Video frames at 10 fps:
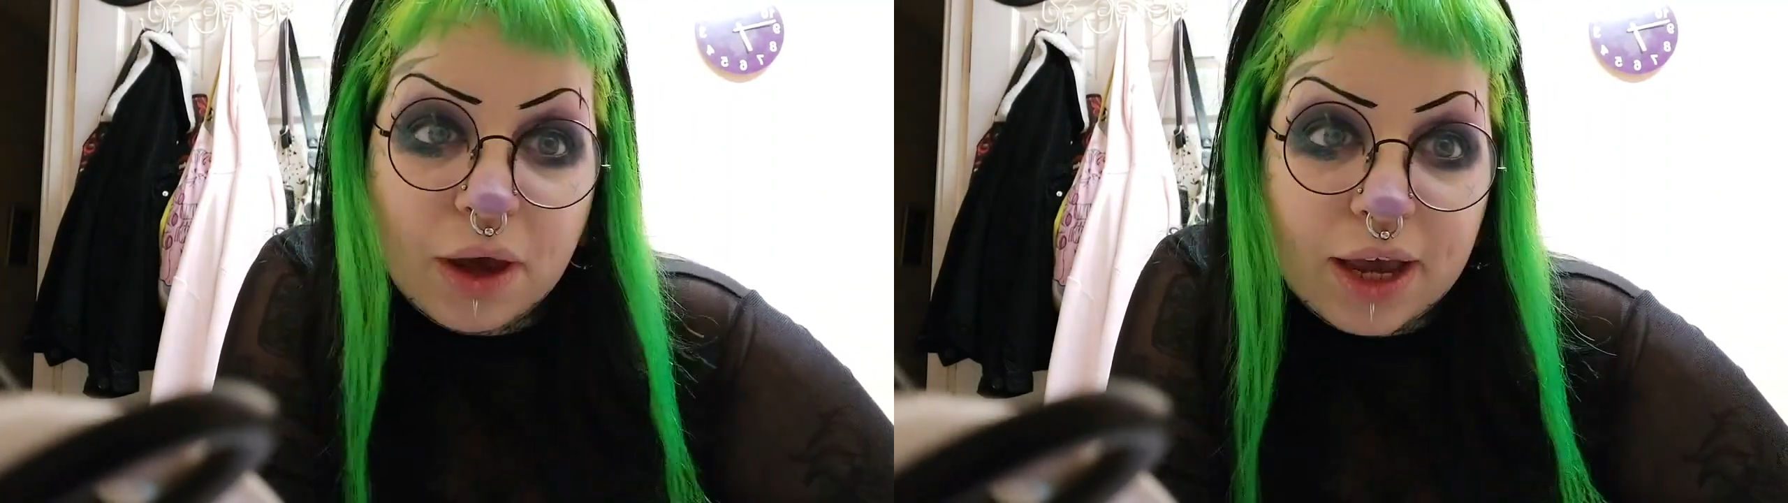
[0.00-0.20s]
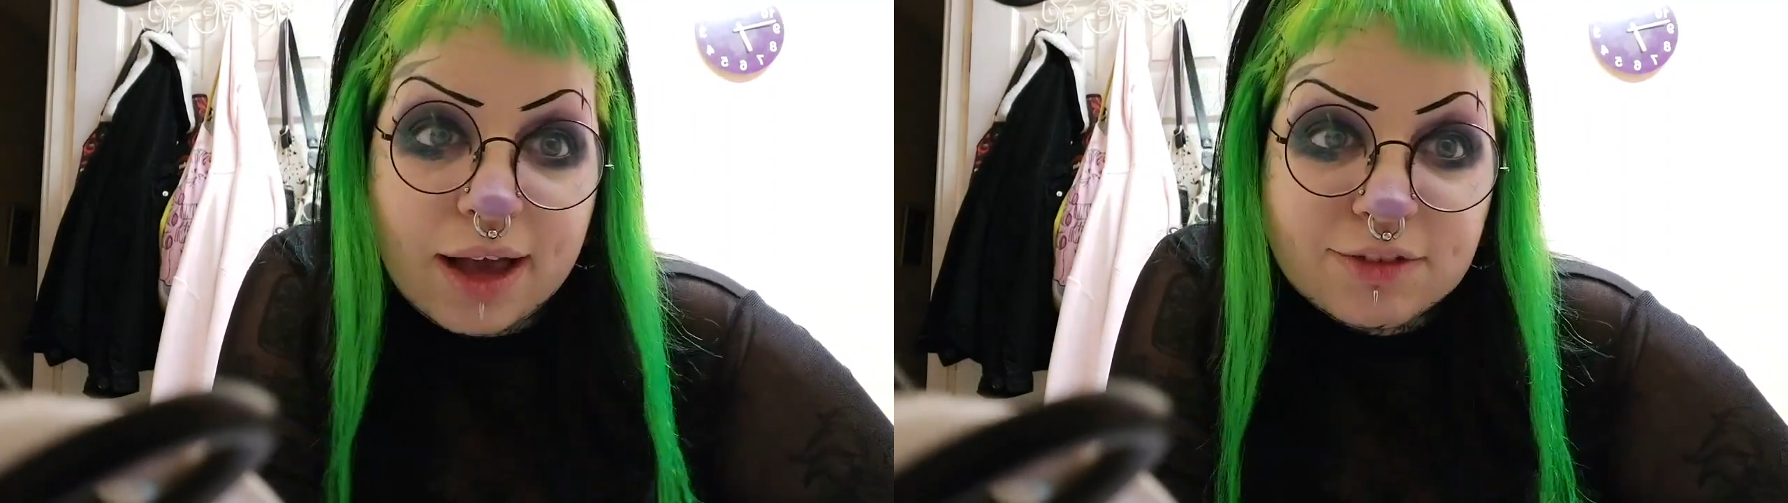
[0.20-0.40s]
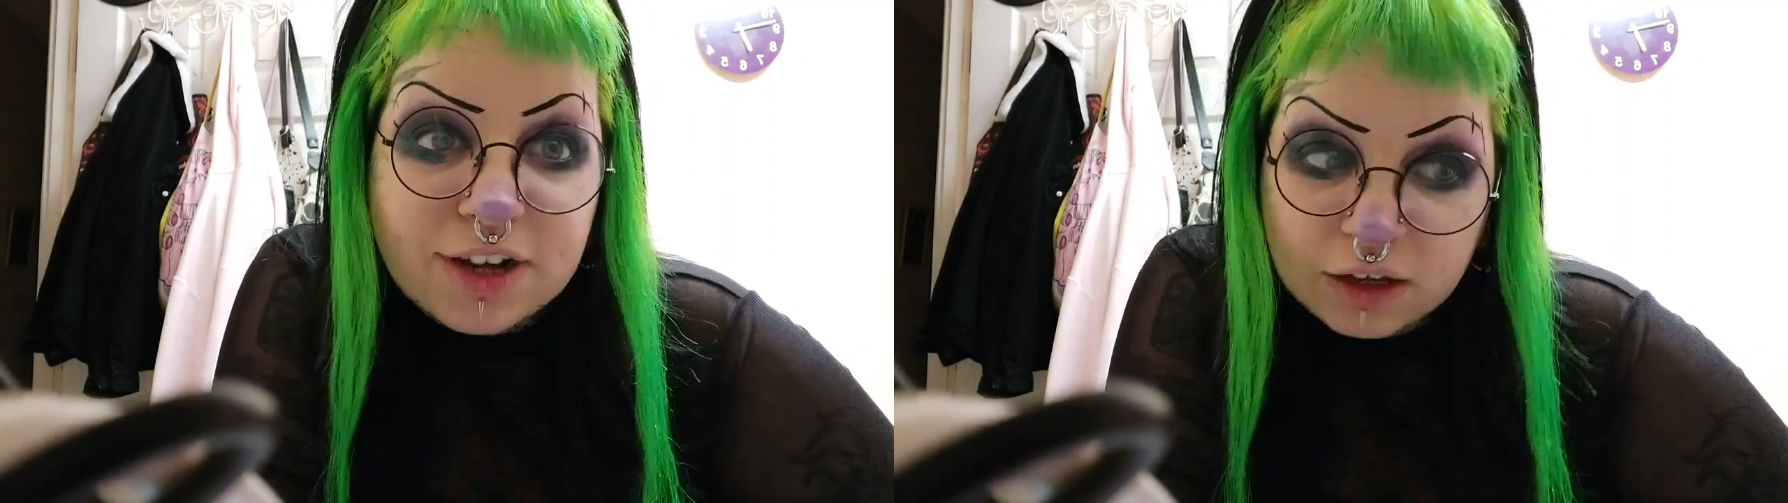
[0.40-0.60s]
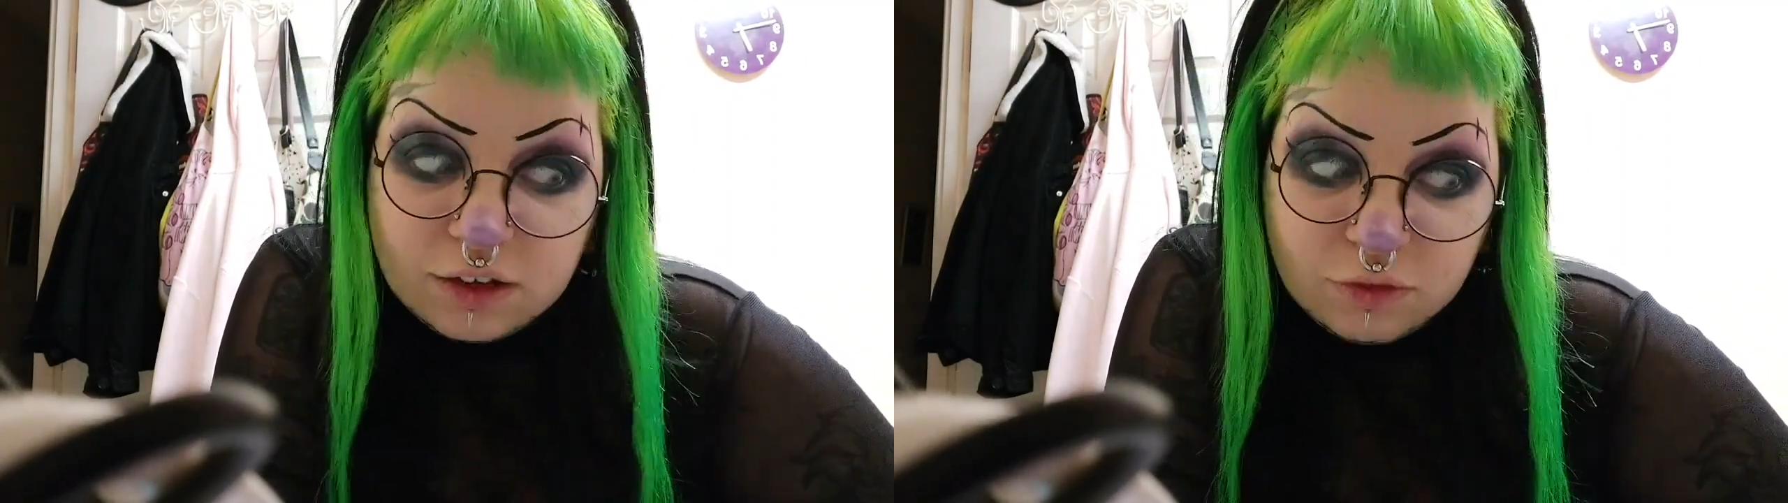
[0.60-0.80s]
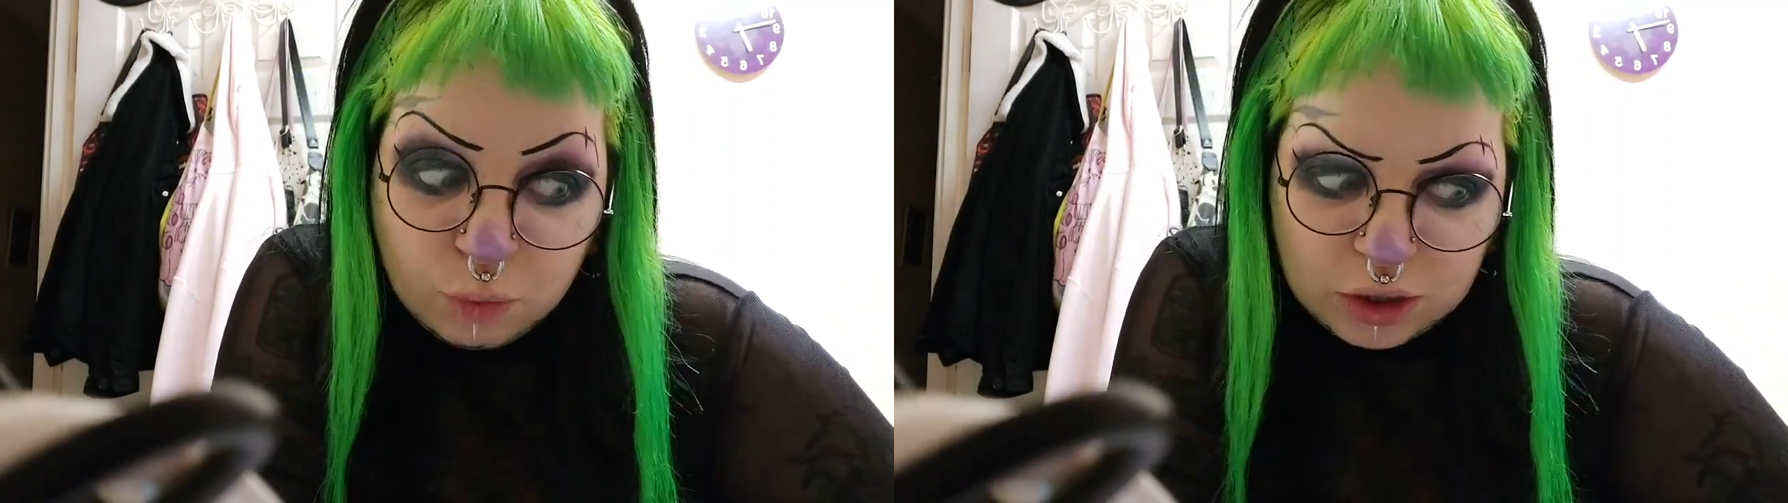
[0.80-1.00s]
I have a
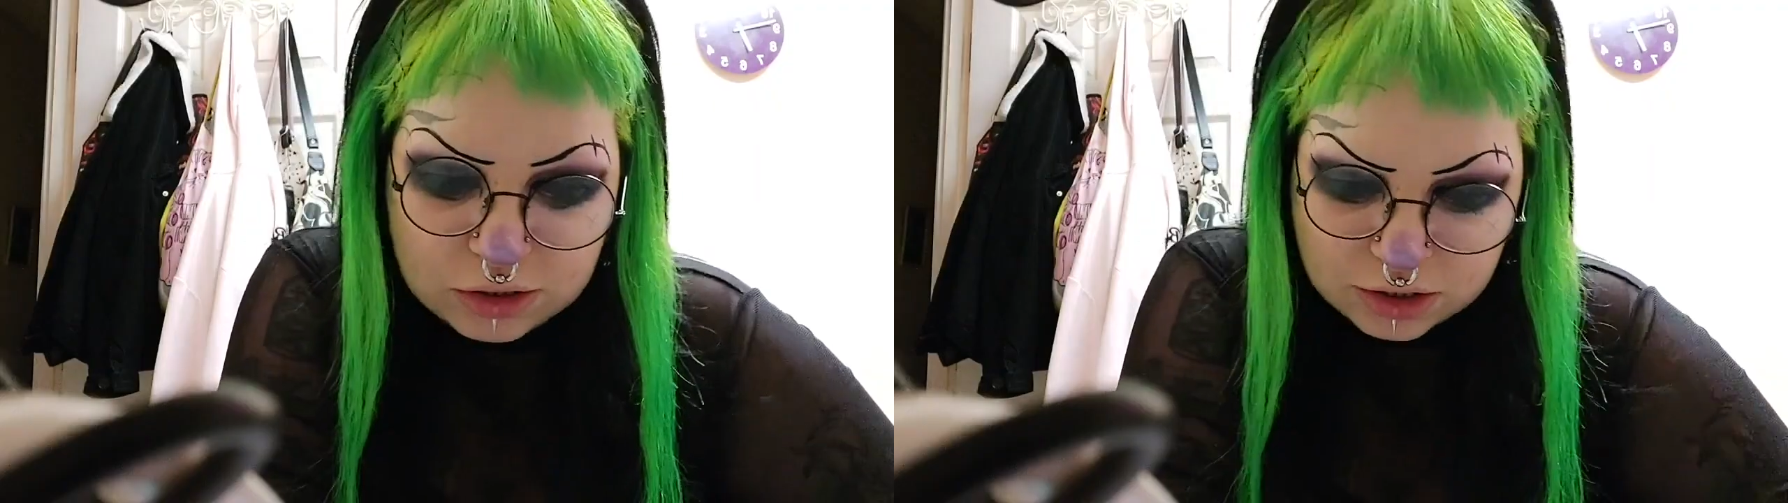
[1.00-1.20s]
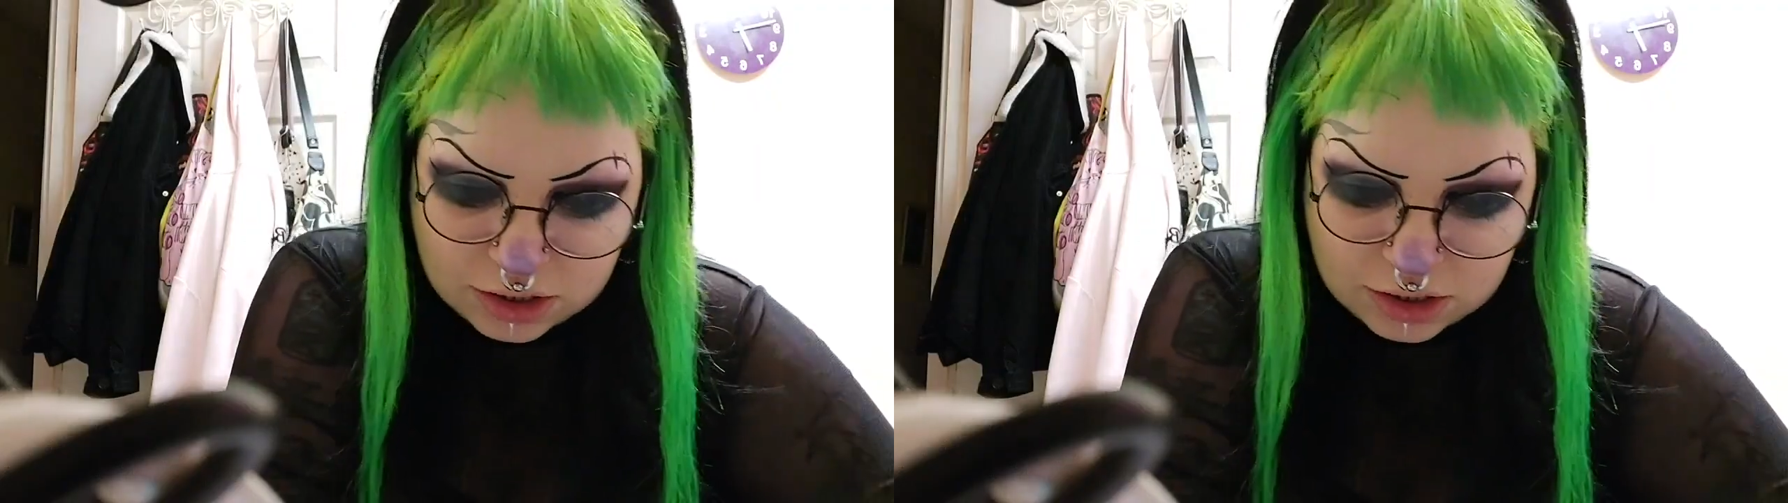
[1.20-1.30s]
negative pregnancy